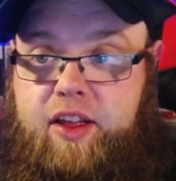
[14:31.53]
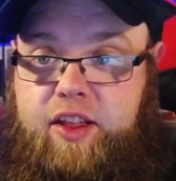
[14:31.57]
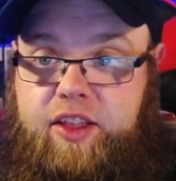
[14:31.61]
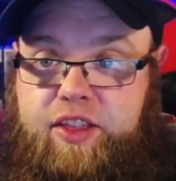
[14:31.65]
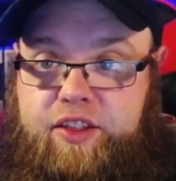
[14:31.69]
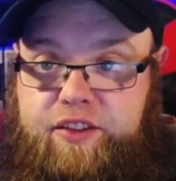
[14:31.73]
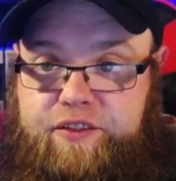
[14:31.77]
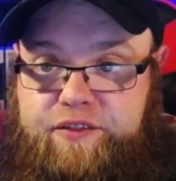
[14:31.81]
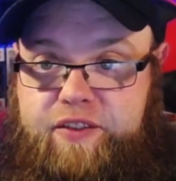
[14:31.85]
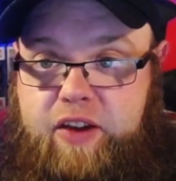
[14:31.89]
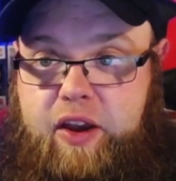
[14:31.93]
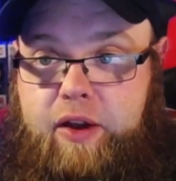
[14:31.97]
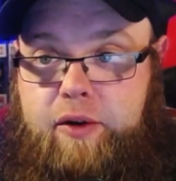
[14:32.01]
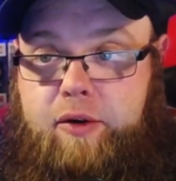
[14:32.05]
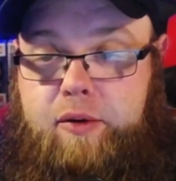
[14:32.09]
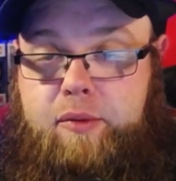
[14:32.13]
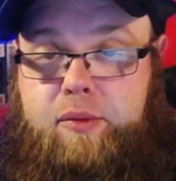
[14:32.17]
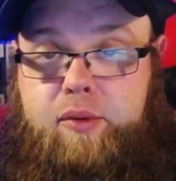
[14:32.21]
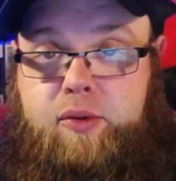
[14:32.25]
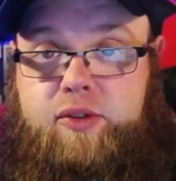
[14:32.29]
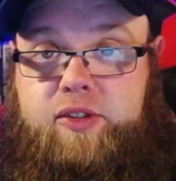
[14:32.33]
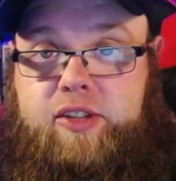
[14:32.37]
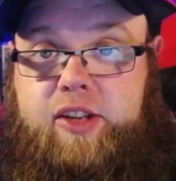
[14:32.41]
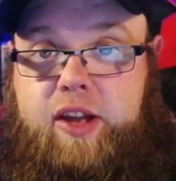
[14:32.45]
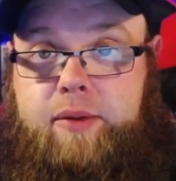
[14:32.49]
the
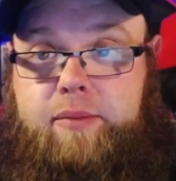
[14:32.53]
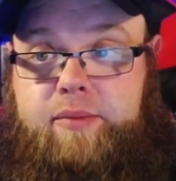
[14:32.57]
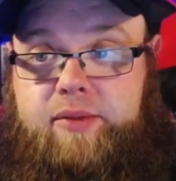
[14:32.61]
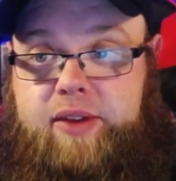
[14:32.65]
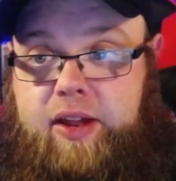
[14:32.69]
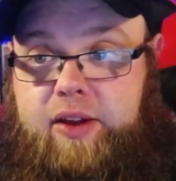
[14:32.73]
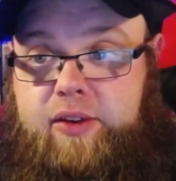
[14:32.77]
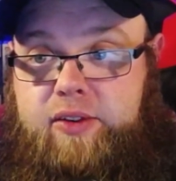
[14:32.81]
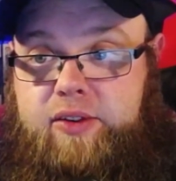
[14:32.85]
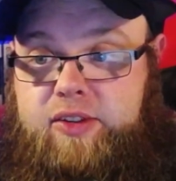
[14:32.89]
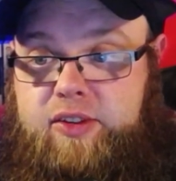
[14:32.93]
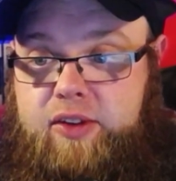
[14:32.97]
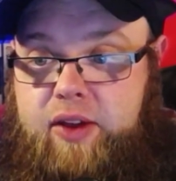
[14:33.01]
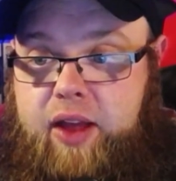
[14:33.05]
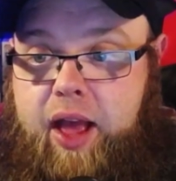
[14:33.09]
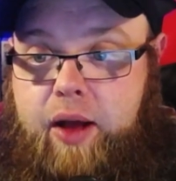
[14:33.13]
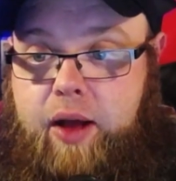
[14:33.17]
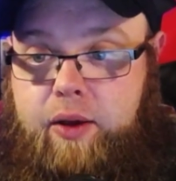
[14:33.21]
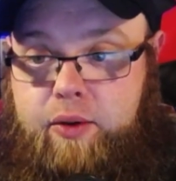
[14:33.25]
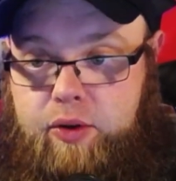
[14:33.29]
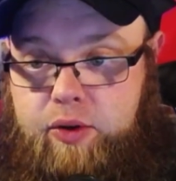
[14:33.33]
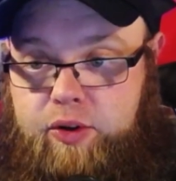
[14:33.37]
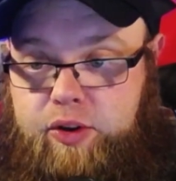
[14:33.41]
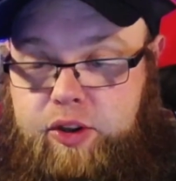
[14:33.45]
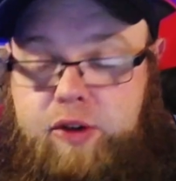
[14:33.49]
variables come down to how
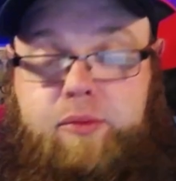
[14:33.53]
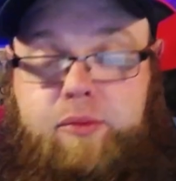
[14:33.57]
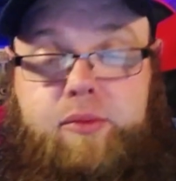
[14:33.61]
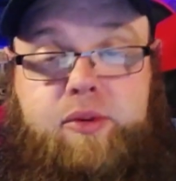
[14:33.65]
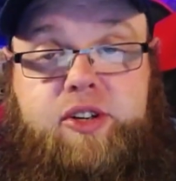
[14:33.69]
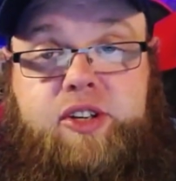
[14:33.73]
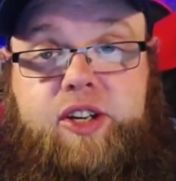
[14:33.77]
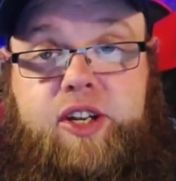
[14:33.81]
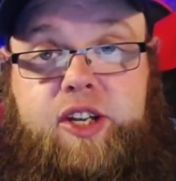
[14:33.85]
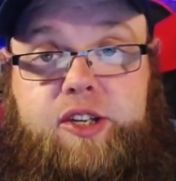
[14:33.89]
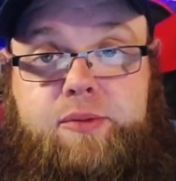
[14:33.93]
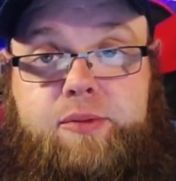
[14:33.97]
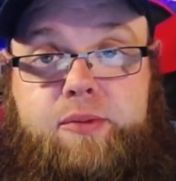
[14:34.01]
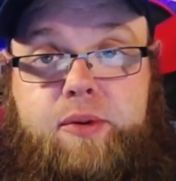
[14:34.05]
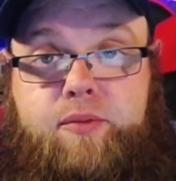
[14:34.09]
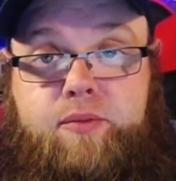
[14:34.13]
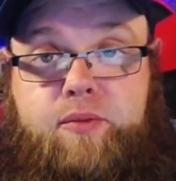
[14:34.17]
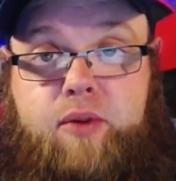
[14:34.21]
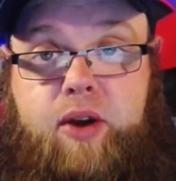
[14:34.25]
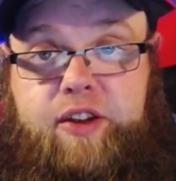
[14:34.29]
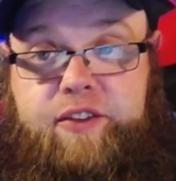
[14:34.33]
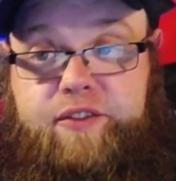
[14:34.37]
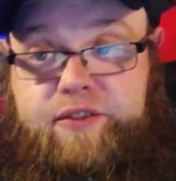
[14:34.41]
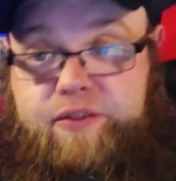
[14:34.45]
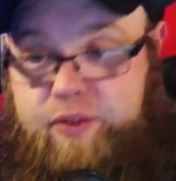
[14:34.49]
long your machine's been
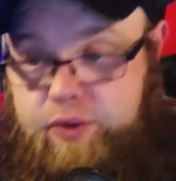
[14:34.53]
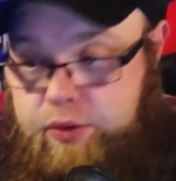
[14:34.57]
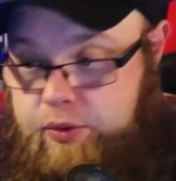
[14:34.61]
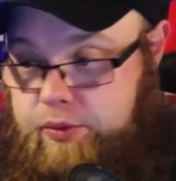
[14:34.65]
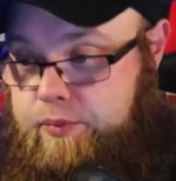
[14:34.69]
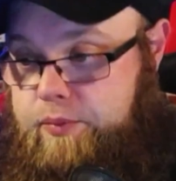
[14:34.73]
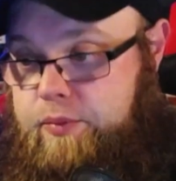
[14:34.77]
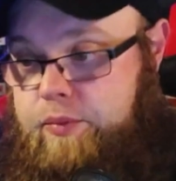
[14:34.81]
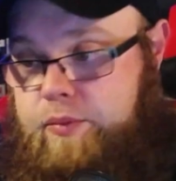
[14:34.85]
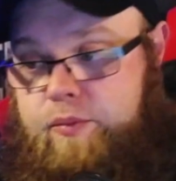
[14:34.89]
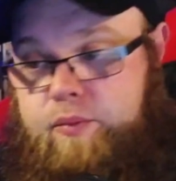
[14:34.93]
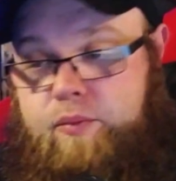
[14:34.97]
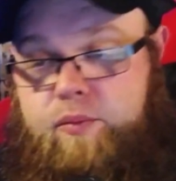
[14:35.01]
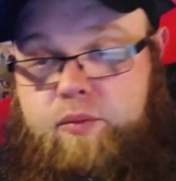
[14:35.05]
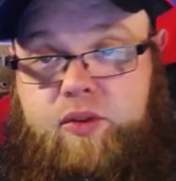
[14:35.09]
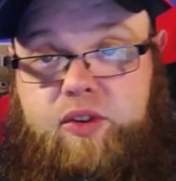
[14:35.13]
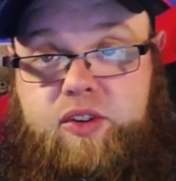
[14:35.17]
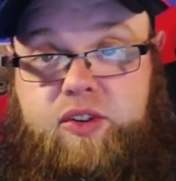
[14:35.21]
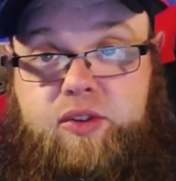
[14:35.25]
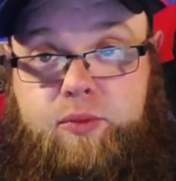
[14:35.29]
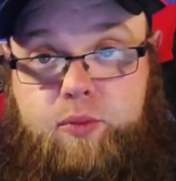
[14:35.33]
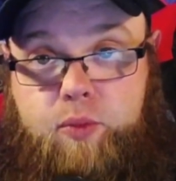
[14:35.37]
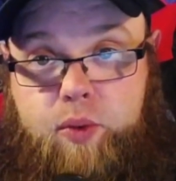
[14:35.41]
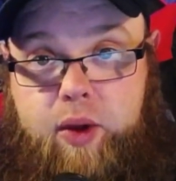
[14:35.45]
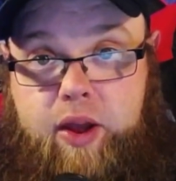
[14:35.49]
running for,
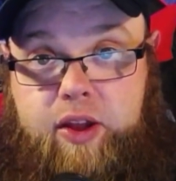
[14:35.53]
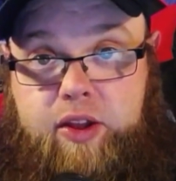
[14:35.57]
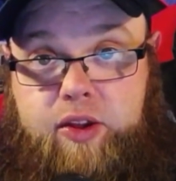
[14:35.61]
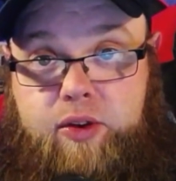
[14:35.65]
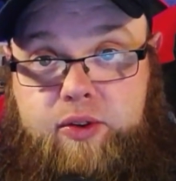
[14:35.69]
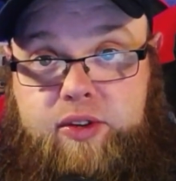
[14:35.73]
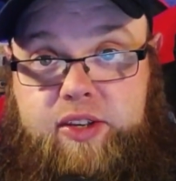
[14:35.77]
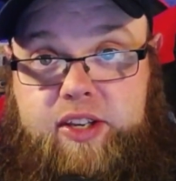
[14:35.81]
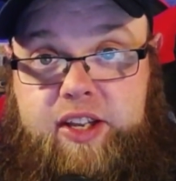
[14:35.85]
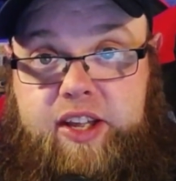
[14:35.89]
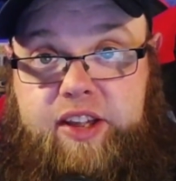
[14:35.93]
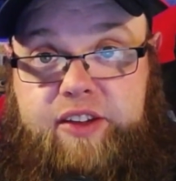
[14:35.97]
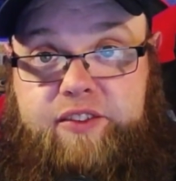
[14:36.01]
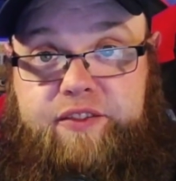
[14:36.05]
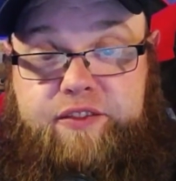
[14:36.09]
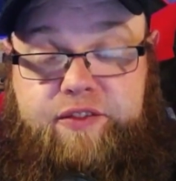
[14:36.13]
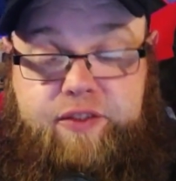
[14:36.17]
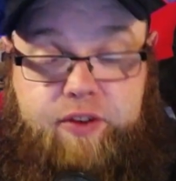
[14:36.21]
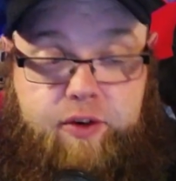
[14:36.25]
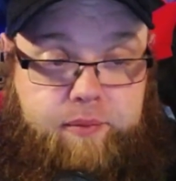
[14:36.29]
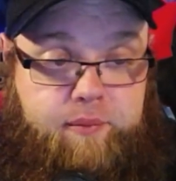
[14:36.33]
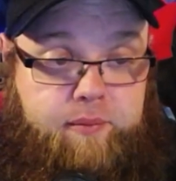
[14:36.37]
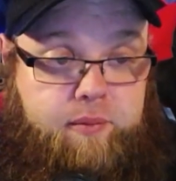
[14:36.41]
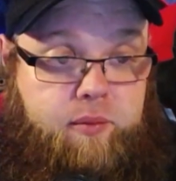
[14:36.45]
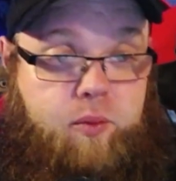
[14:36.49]
where you're digging
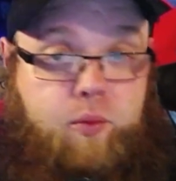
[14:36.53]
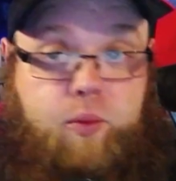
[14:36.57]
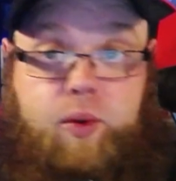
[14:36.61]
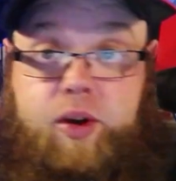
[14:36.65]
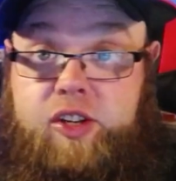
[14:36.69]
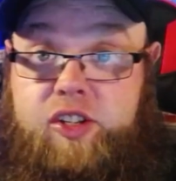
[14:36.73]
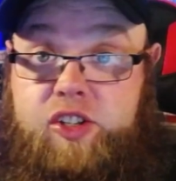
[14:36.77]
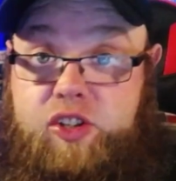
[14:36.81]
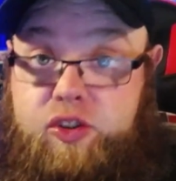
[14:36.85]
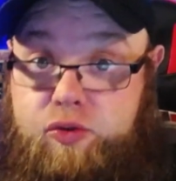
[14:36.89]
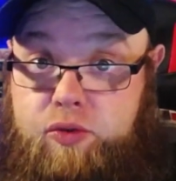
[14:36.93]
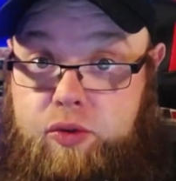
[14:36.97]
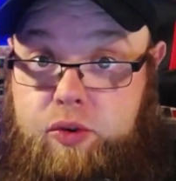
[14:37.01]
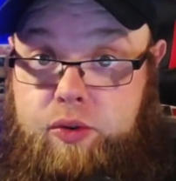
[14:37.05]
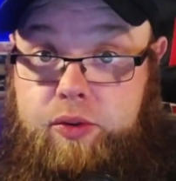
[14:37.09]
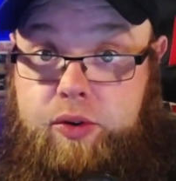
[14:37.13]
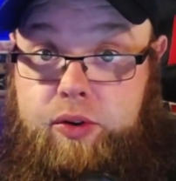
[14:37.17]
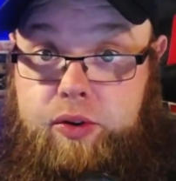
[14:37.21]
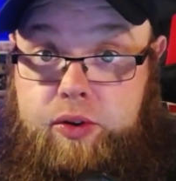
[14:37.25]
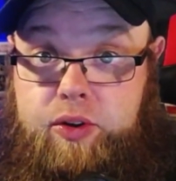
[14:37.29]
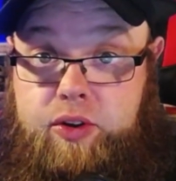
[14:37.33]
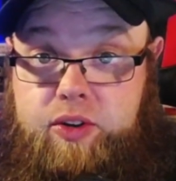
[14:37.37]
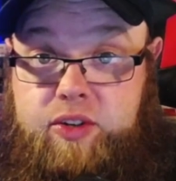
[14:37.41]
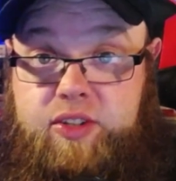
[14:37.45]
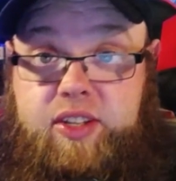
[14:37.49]
from, which drill
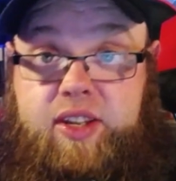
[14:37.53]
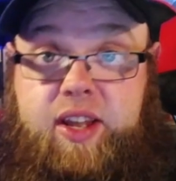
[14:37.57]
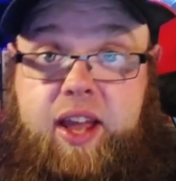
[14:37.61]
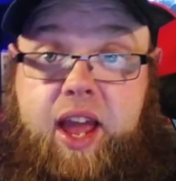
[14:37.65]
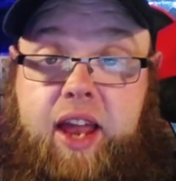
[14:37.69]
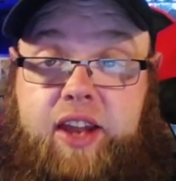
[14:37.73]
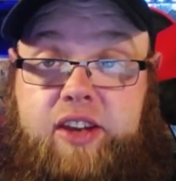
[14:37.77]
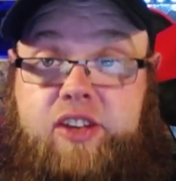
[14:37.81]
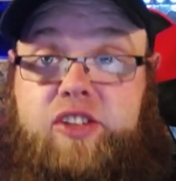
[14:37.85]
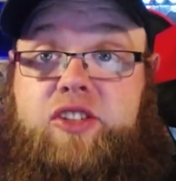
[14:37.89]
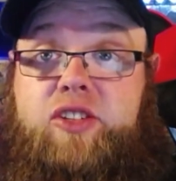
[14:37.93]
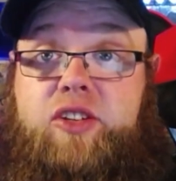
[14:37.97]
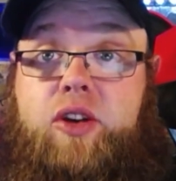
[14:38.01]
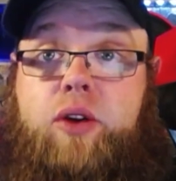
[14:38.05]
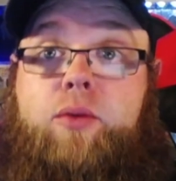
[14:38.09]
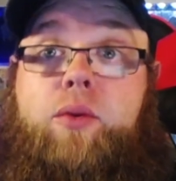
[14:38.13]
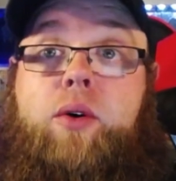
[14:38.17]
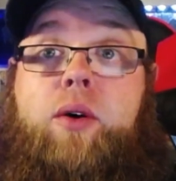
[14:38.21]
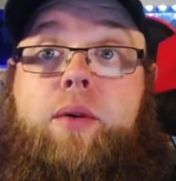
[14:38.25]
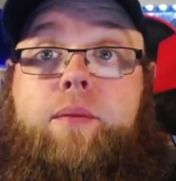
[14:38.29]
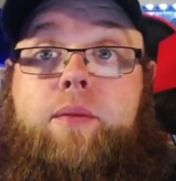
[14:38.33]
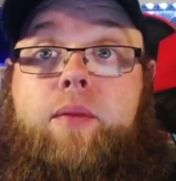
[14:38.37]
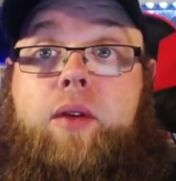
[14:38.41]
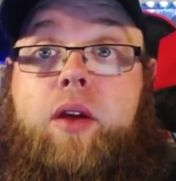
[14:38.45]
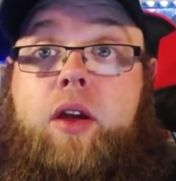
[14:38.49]
you're using, and so
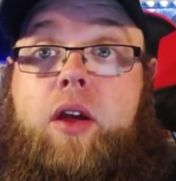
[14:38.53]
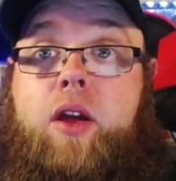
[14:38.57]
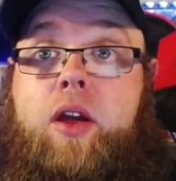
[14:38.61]
on.